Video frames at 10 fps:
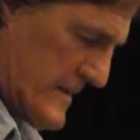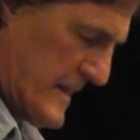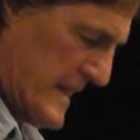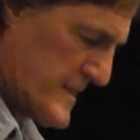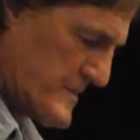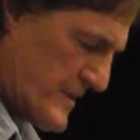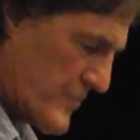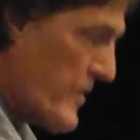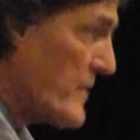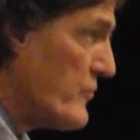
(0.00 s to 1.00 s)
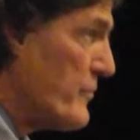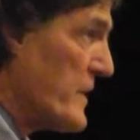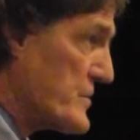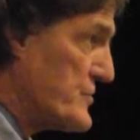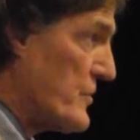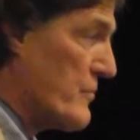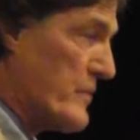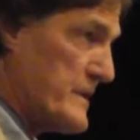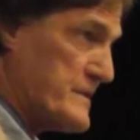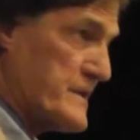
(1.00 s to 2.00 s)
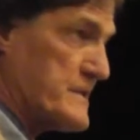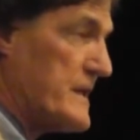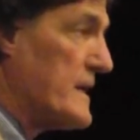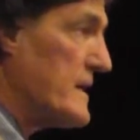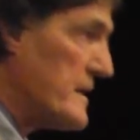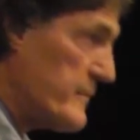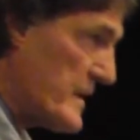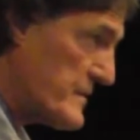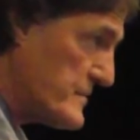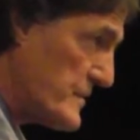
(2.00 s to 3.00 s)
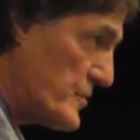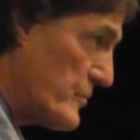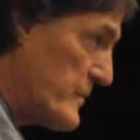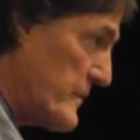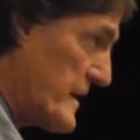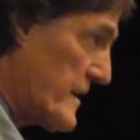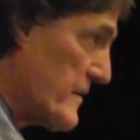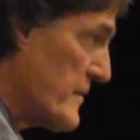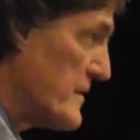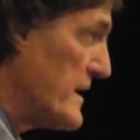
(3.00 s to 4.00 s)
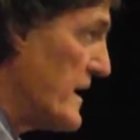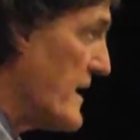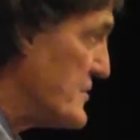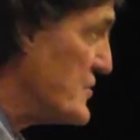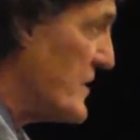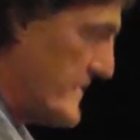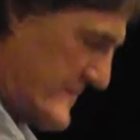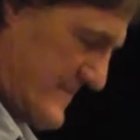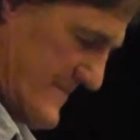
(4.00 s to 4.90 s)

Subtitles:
He is an incredible mixture. When he says he means the human being, he and she.